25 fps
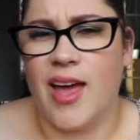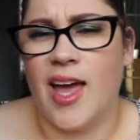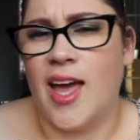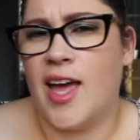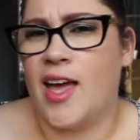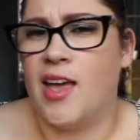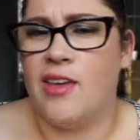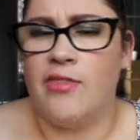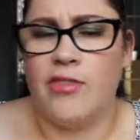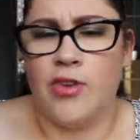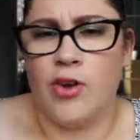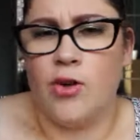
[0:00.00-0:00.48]

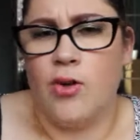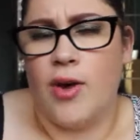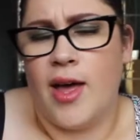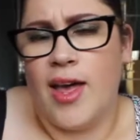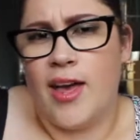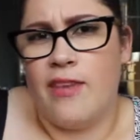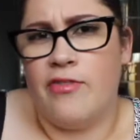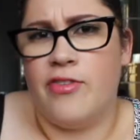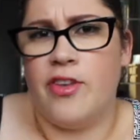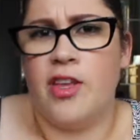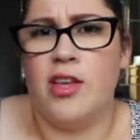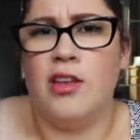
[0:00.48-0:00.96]
haven or
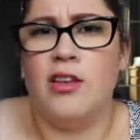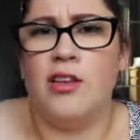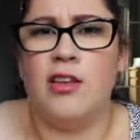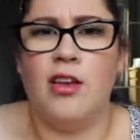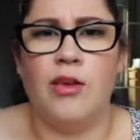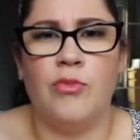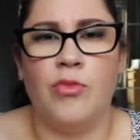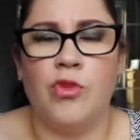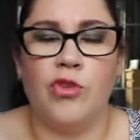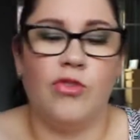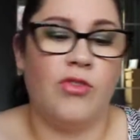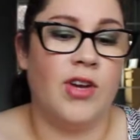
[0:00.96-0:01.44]
heaven
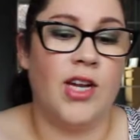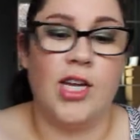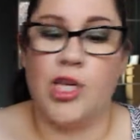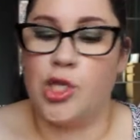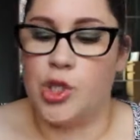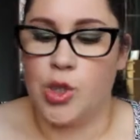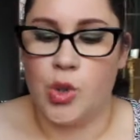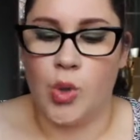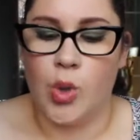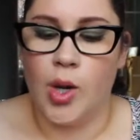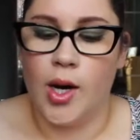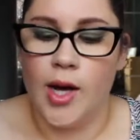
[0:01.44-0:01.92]
i'm not really
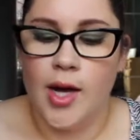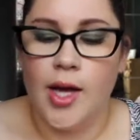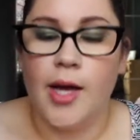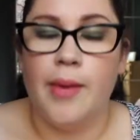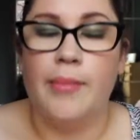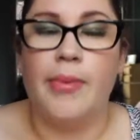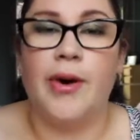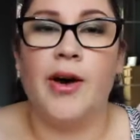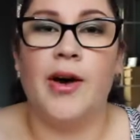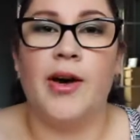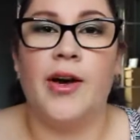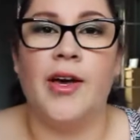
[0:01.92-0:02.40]
sure
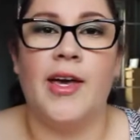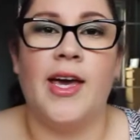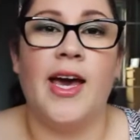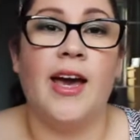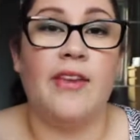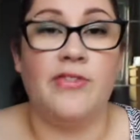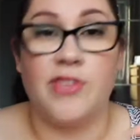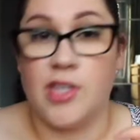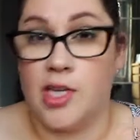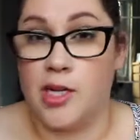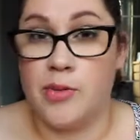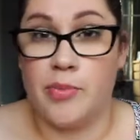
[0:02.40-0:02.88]
but i
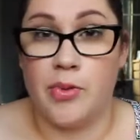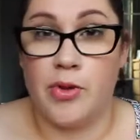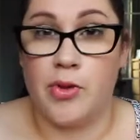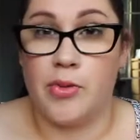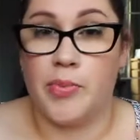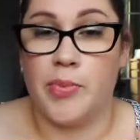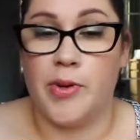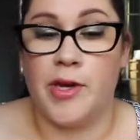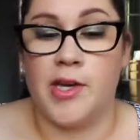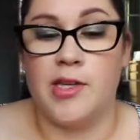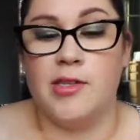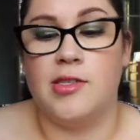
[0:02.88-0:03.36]
have done a
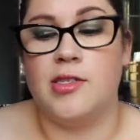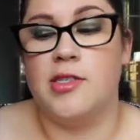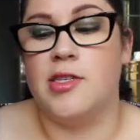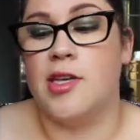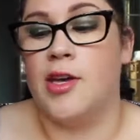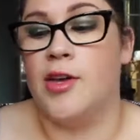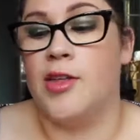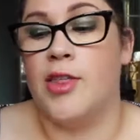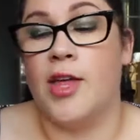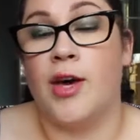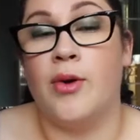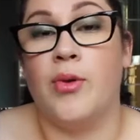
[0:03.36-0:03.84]
blog post
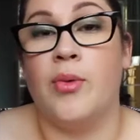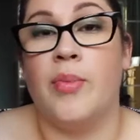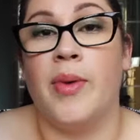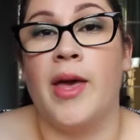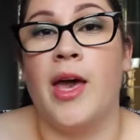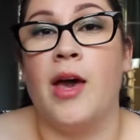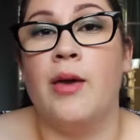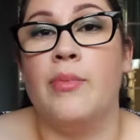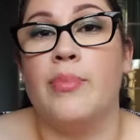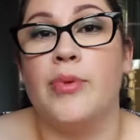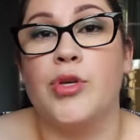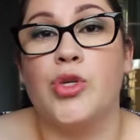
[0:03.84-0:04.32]
so that will
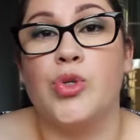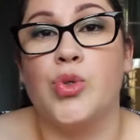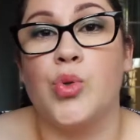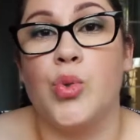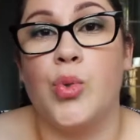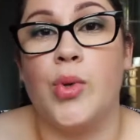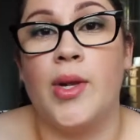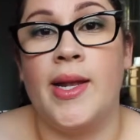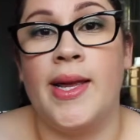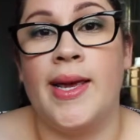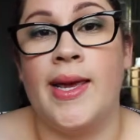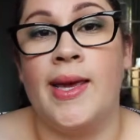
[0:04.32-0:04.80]
be up
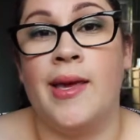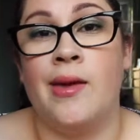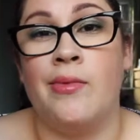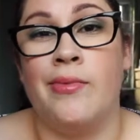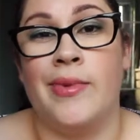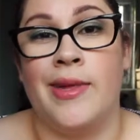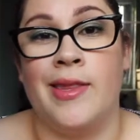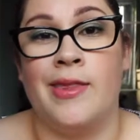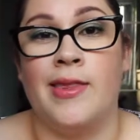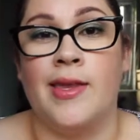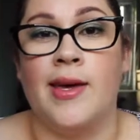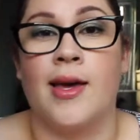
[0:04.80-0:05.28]
shortly
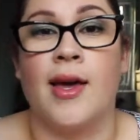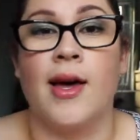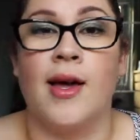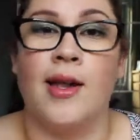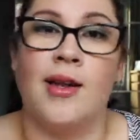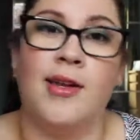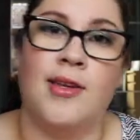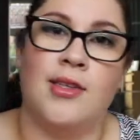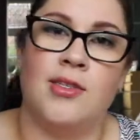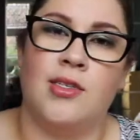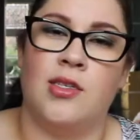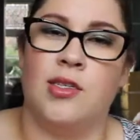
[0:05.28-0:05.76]
with the
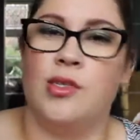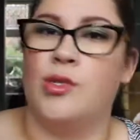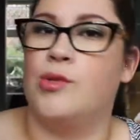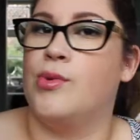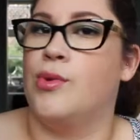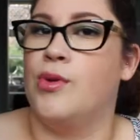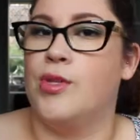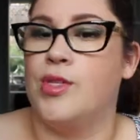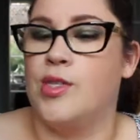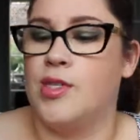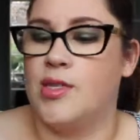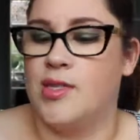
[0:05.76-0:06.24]
colors and
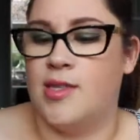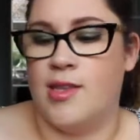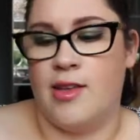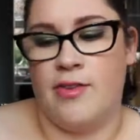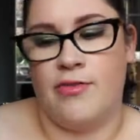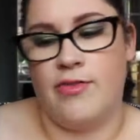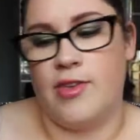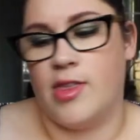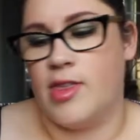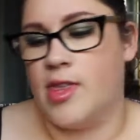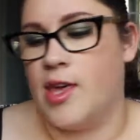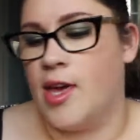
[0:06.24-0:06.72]
swatches and
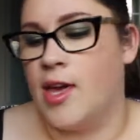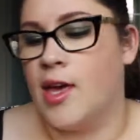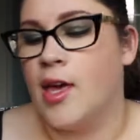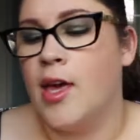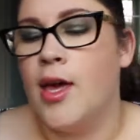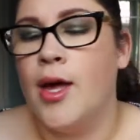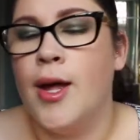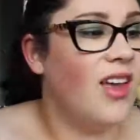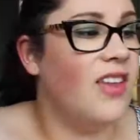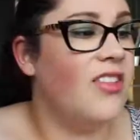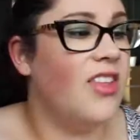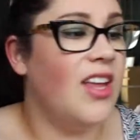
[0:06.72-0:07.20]
everything
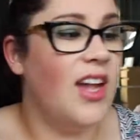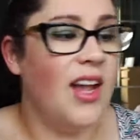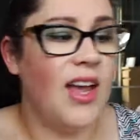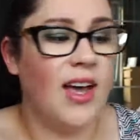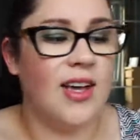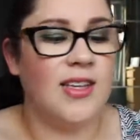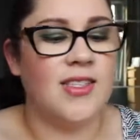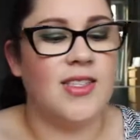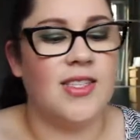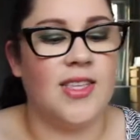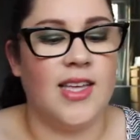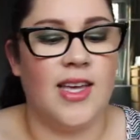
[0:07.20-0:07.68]
and the
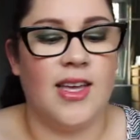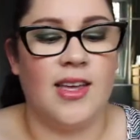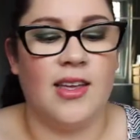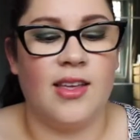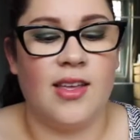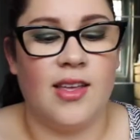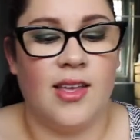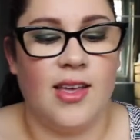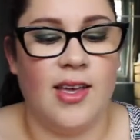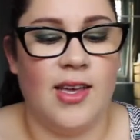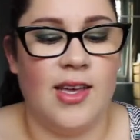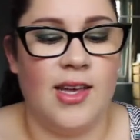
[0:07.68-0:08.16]
last
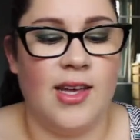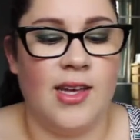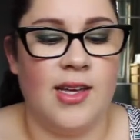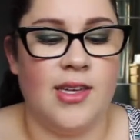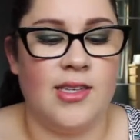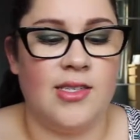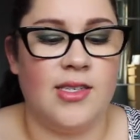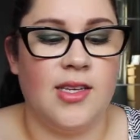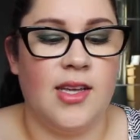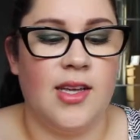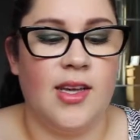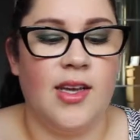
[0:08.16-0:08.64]
thing
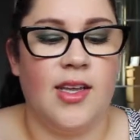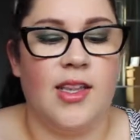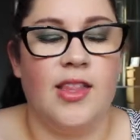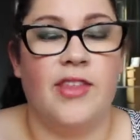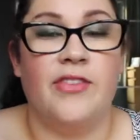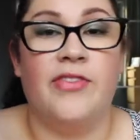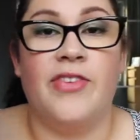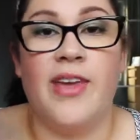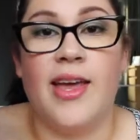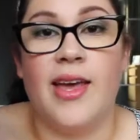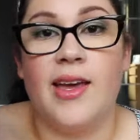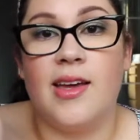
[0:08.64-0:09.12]
is
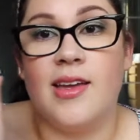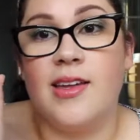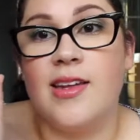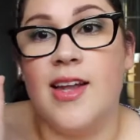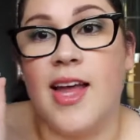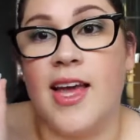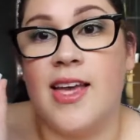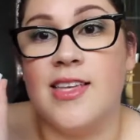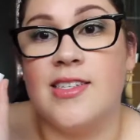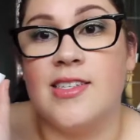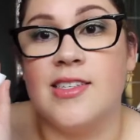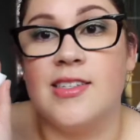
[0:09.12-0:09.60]
the vic
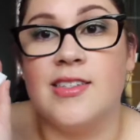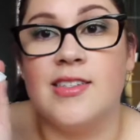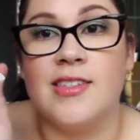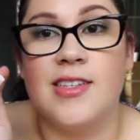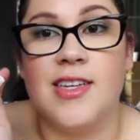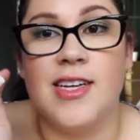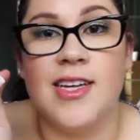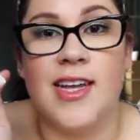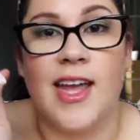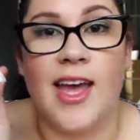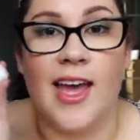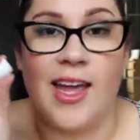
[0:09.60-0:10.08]

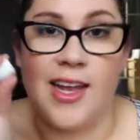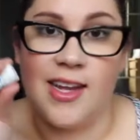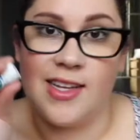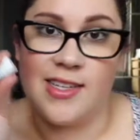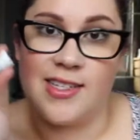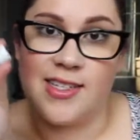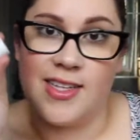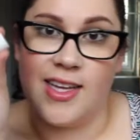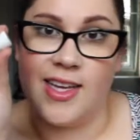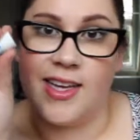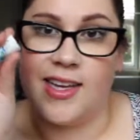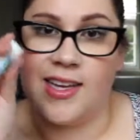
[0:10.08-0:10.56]
nasal inhaler
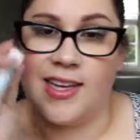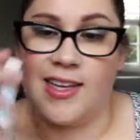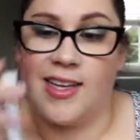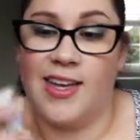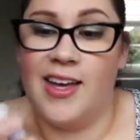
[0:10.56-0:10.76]
stick